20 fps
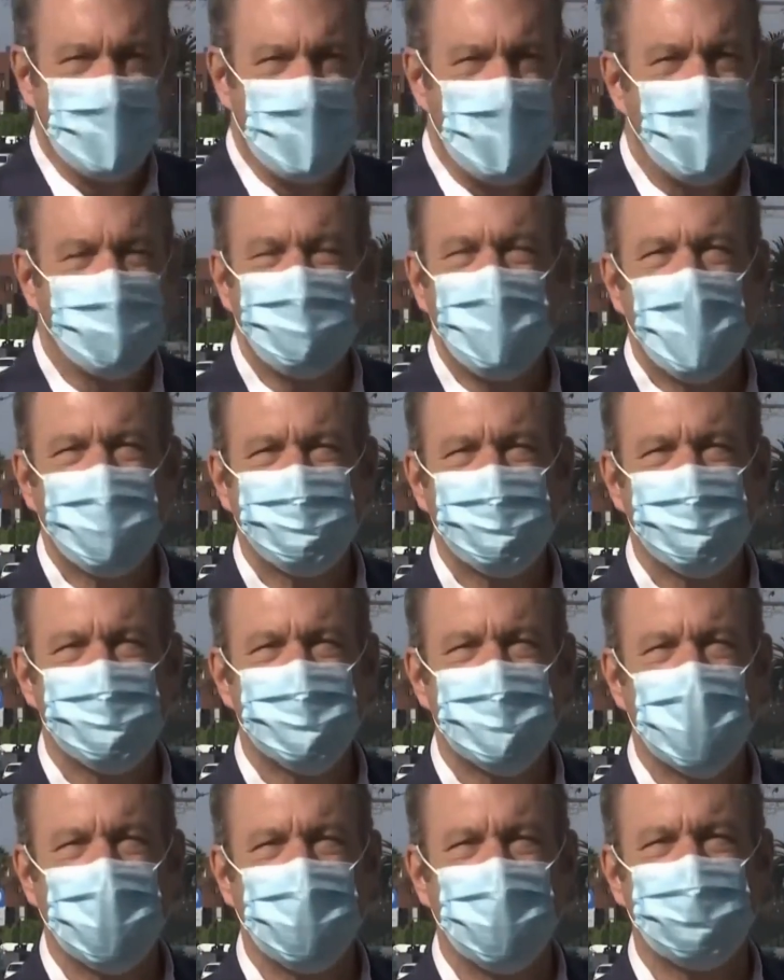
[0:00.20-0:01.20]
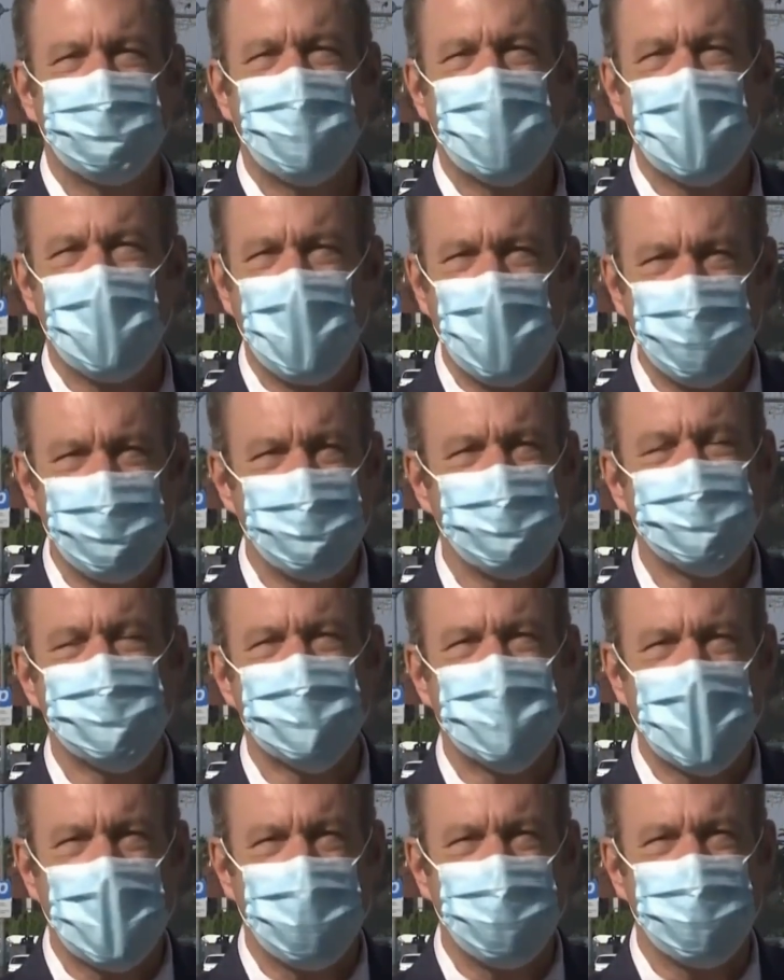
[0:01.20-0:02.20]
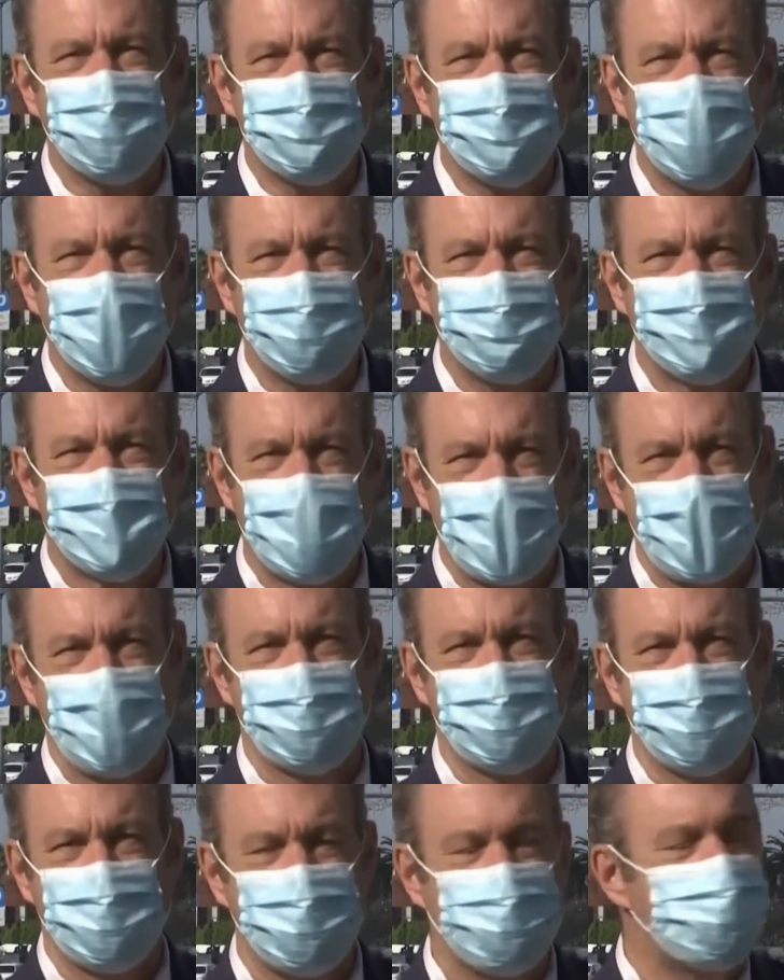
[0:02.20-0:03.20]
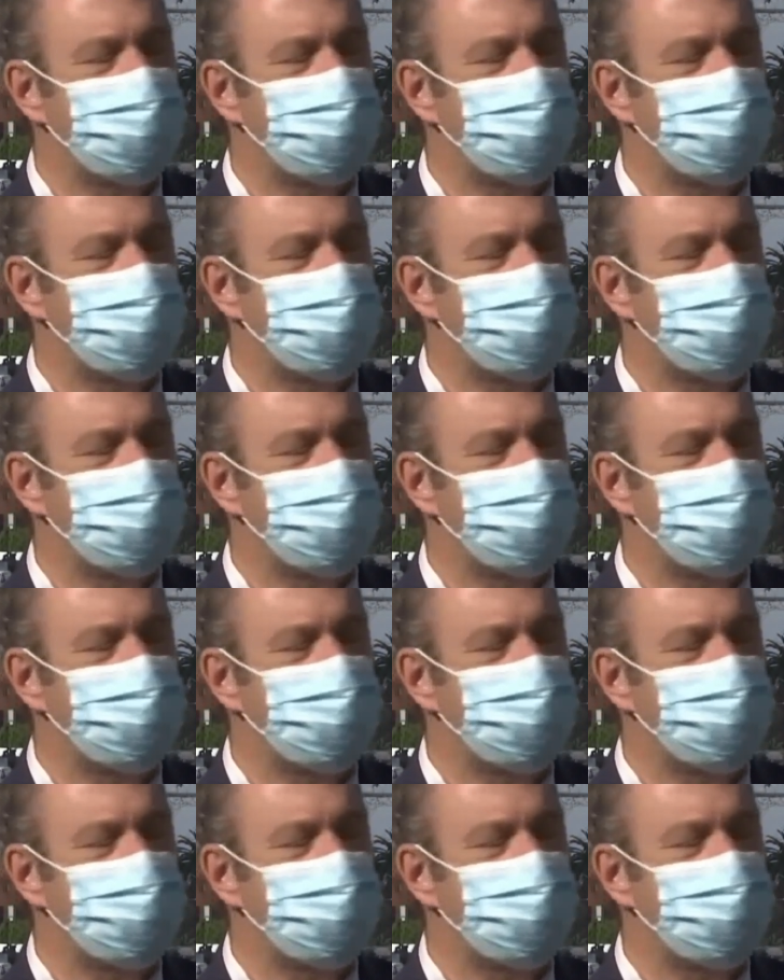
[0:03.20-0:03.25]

Uh, doctors tell us they understand the temptation